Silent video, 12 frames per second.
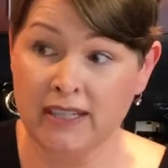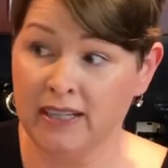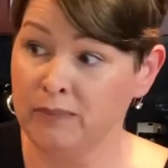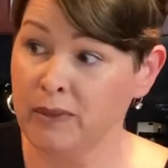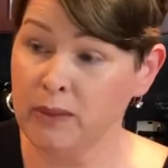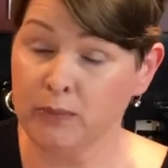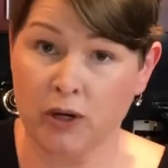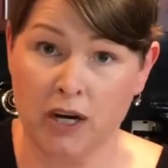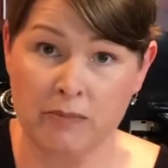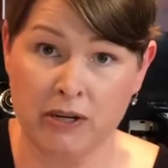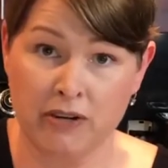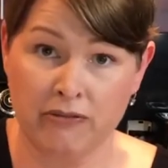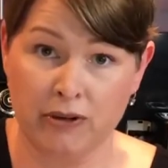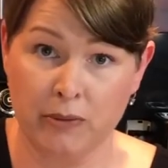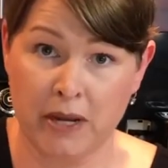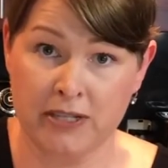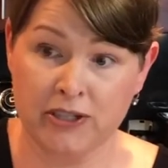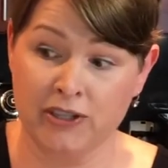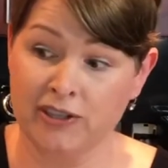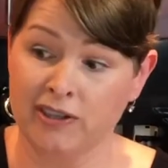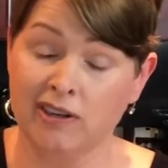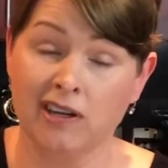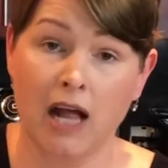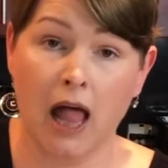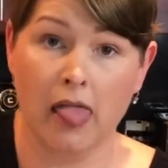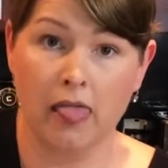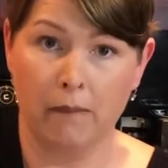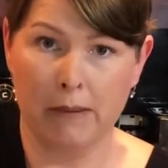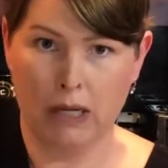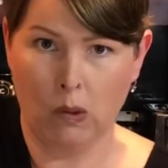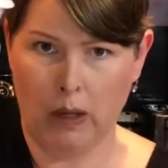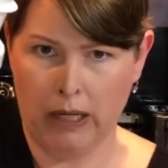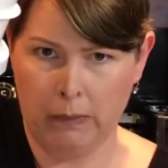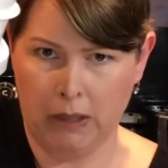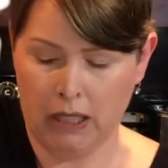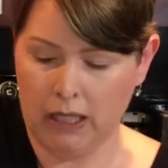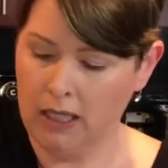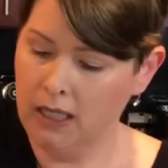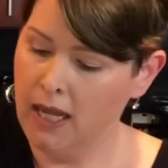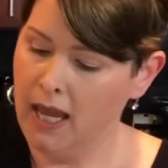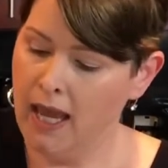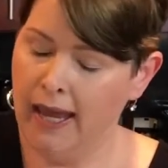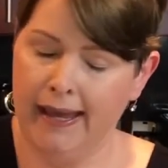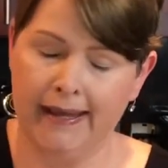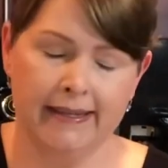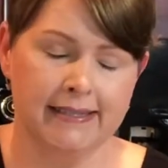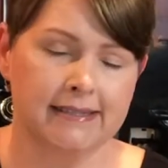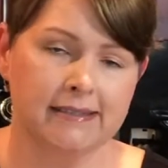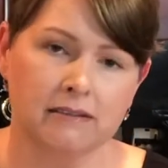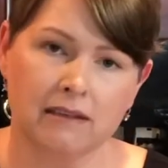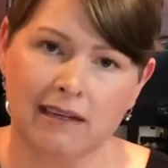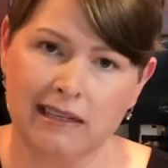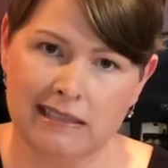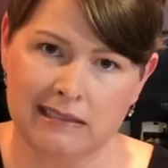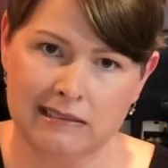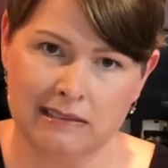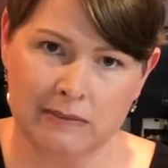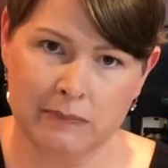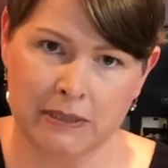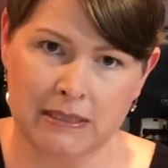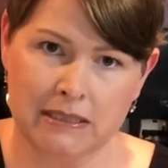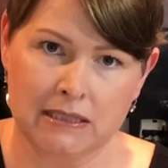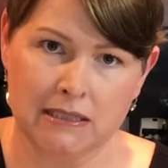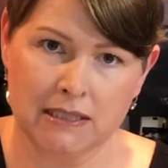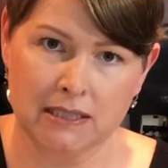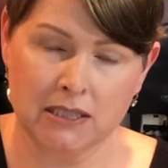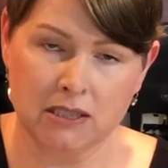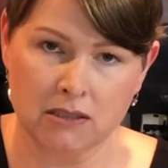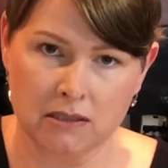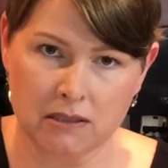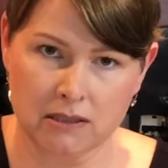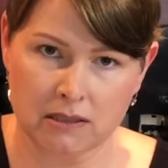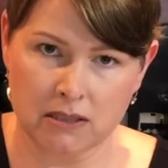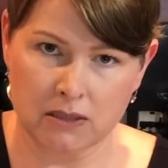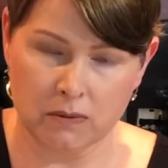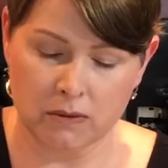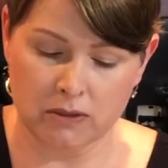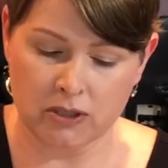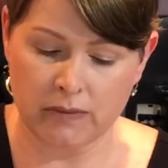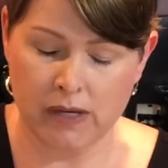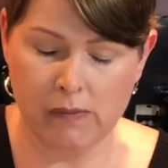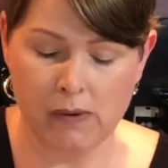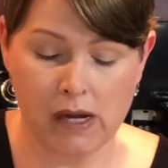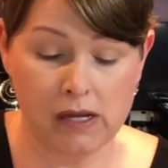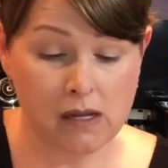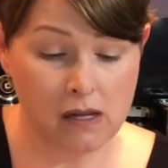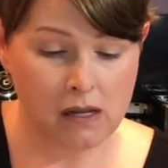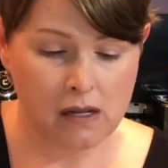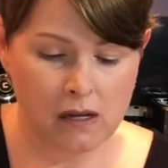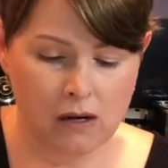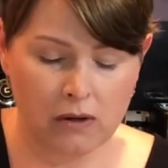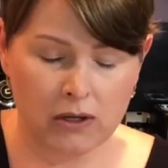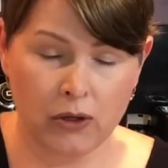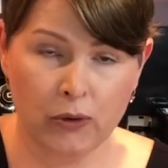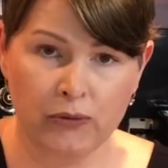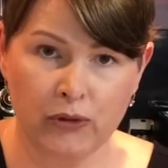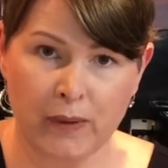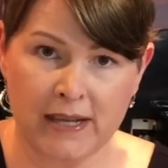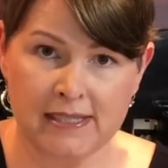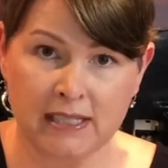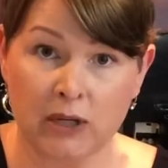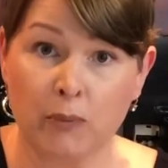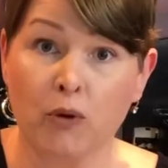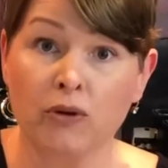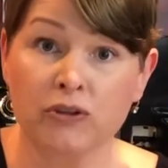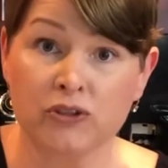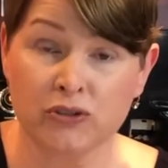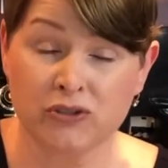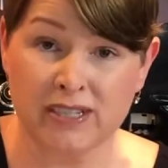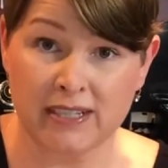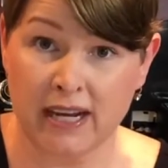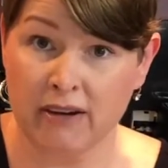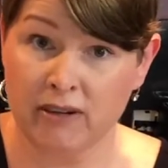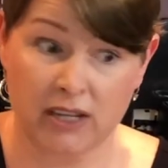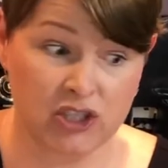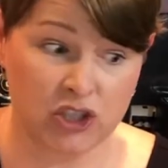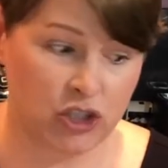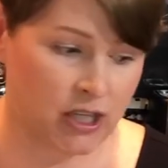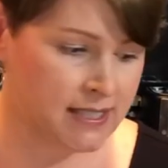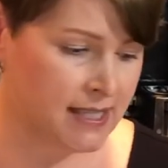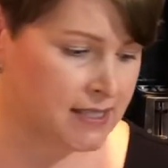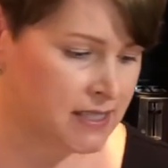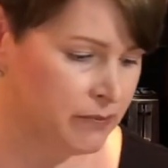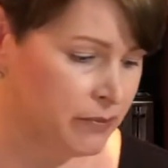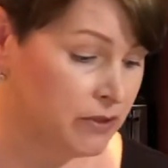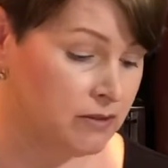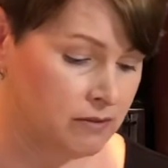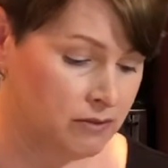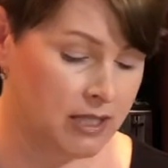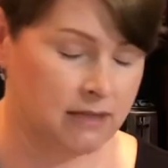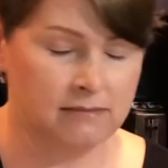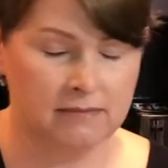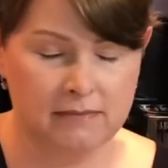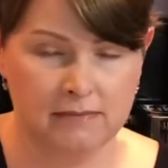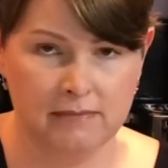in my primary fermenter, the big white bucket, and it's still kind of lumpy. It's not as good as it's supposed to be, but we're gonna hope for the best. I'm gonna pour the juice in now. It's just that simple. Well,